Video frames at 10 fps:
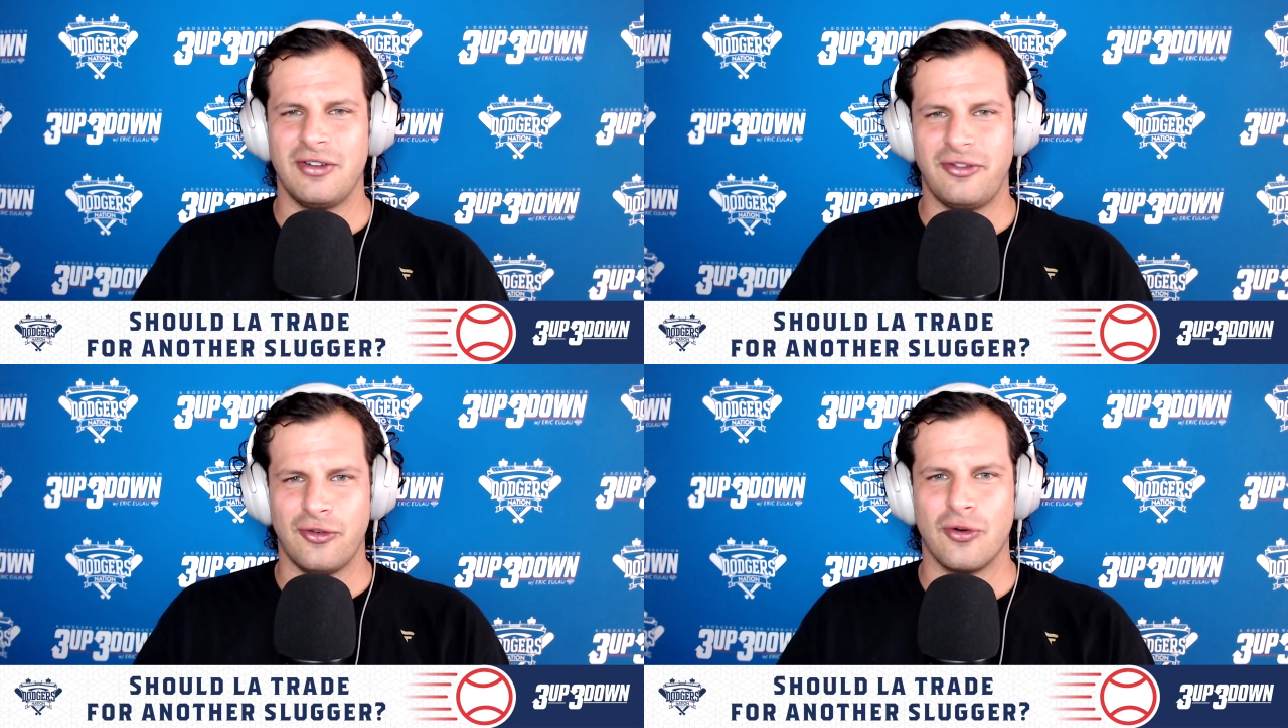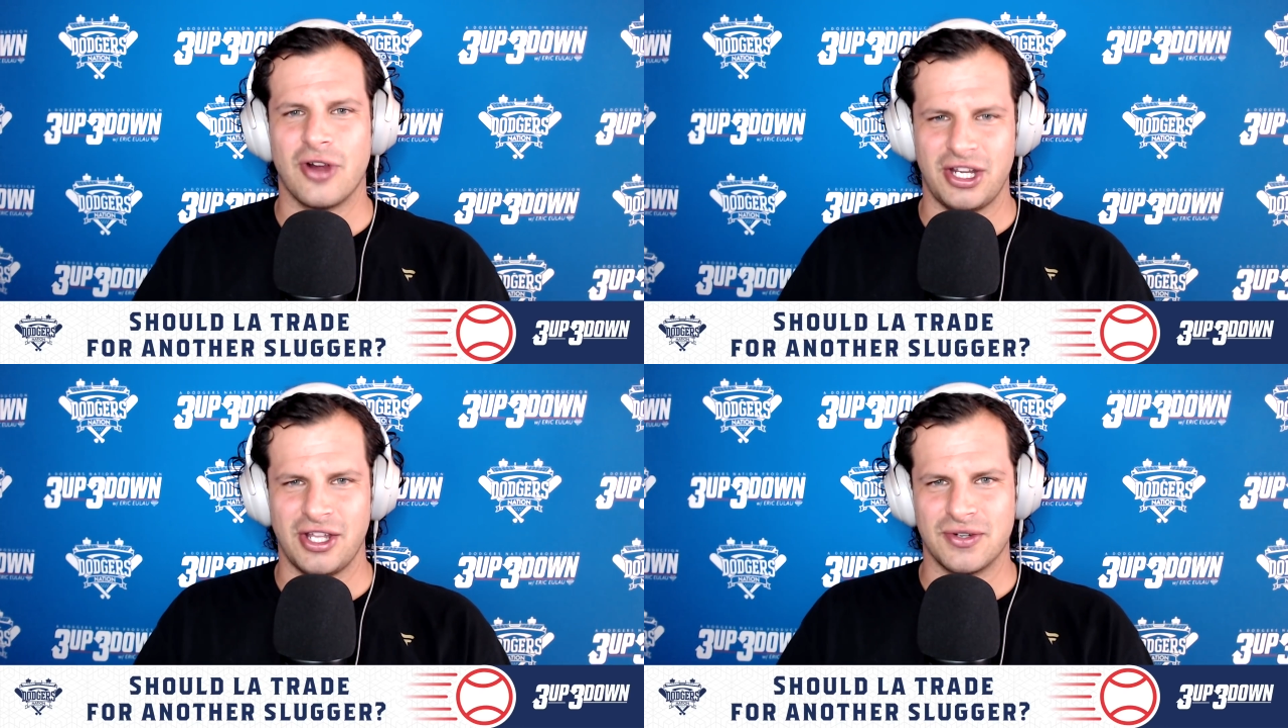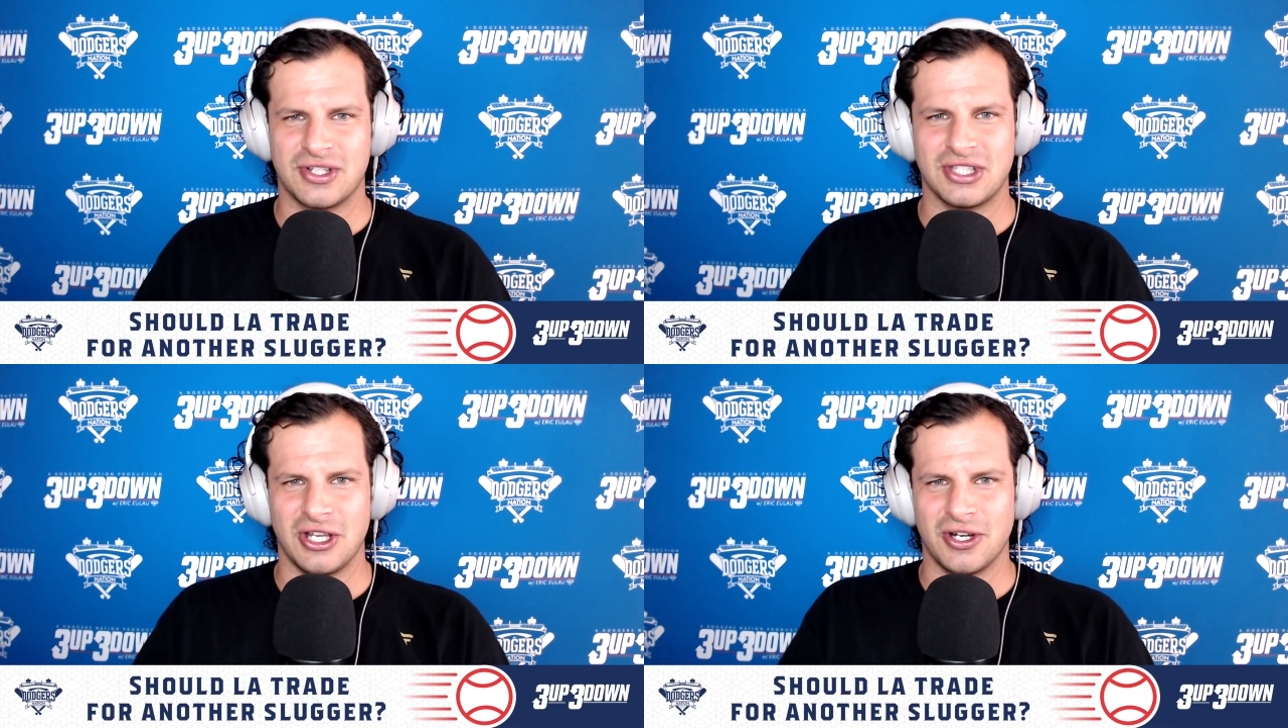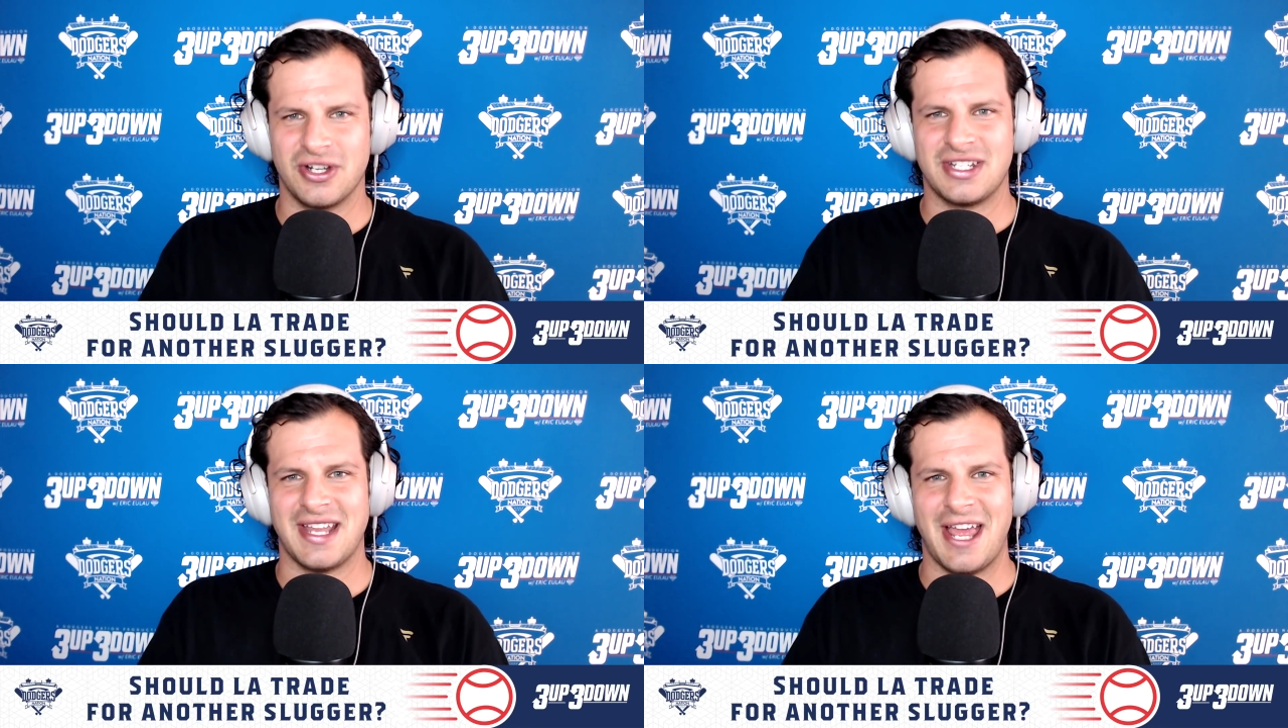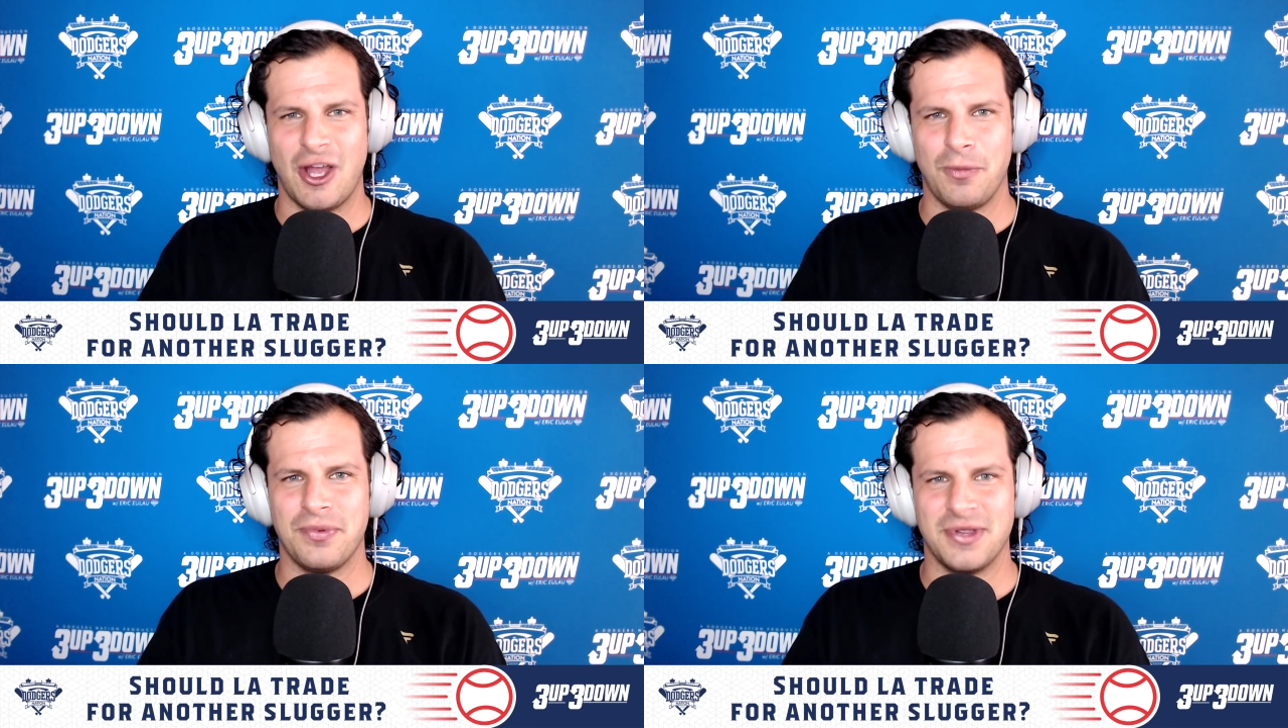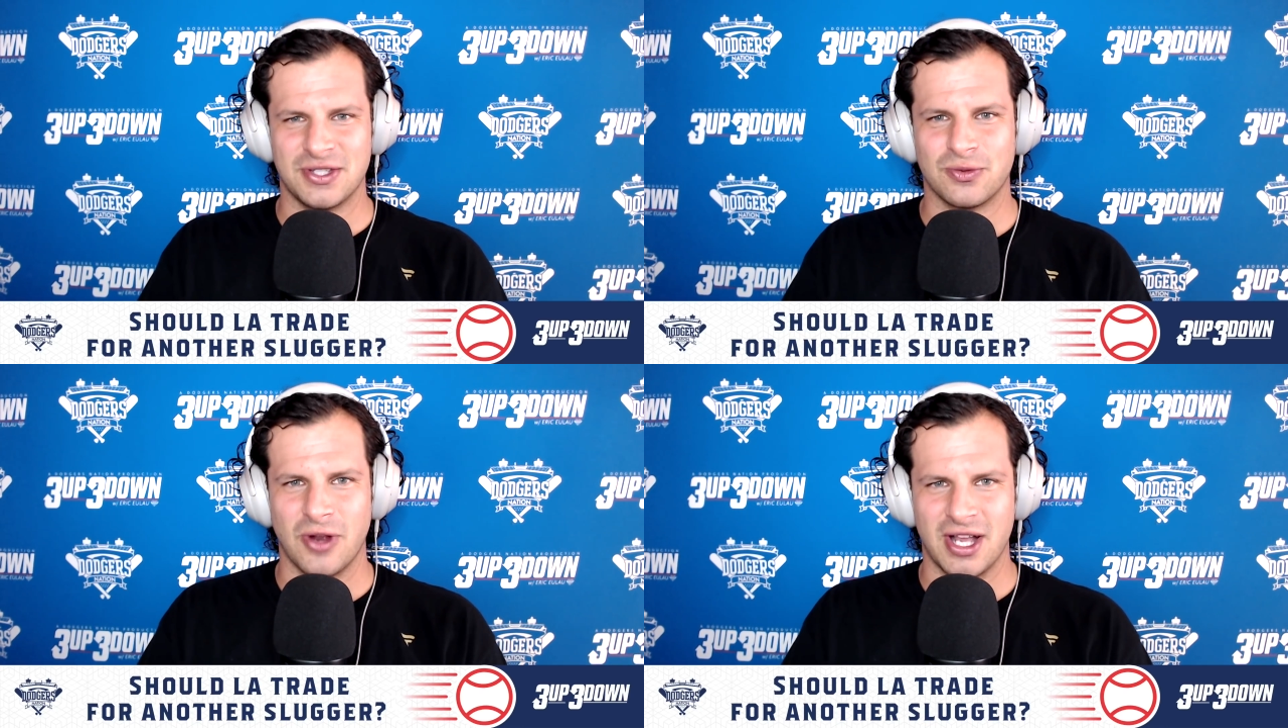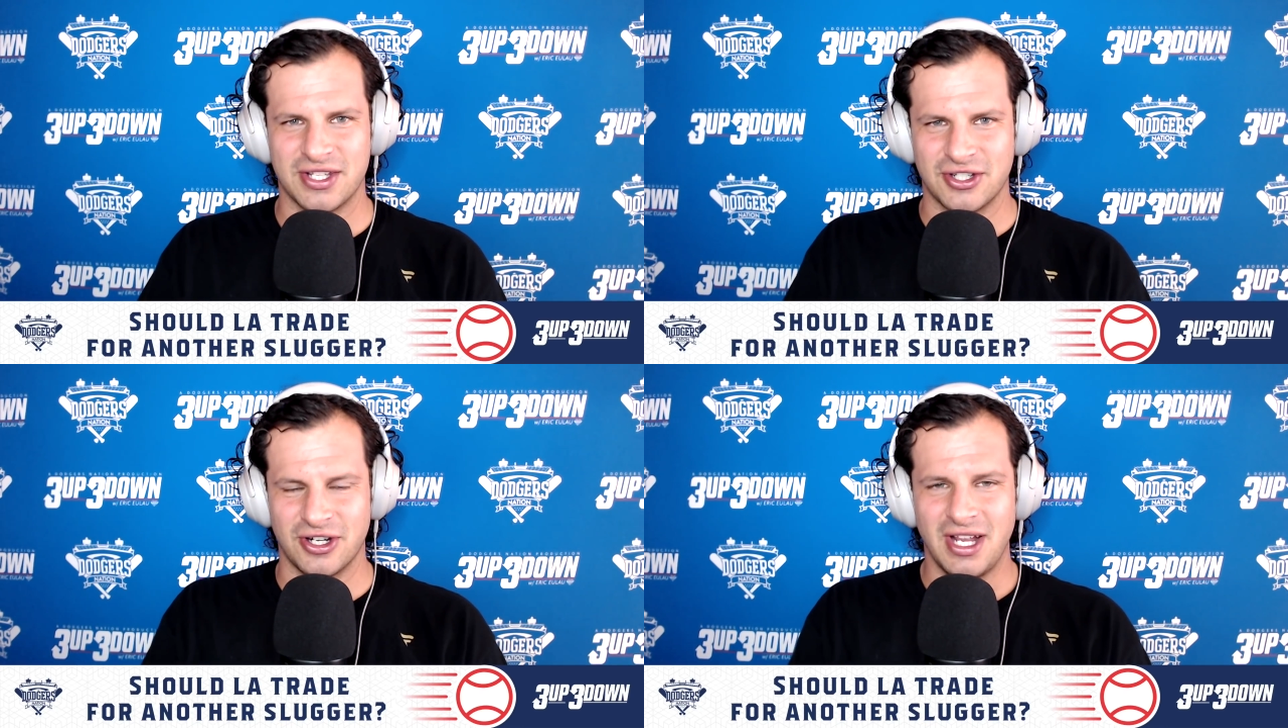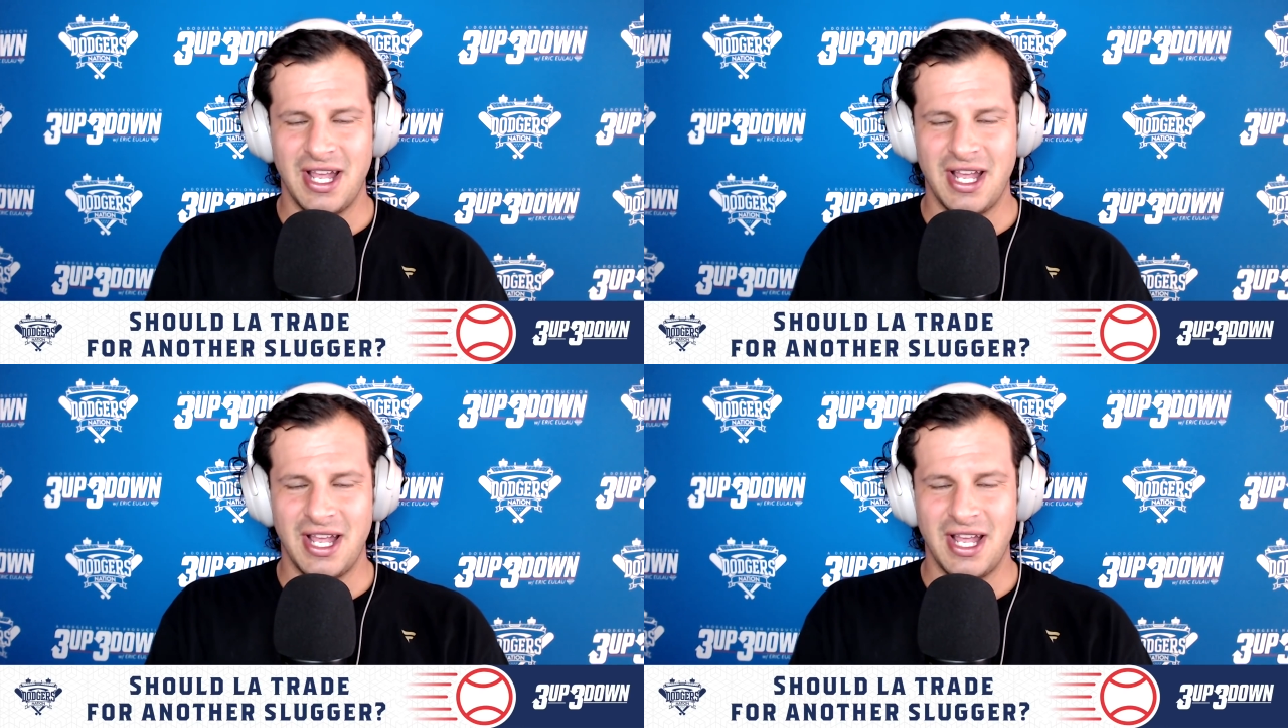for another slugger to help this roster?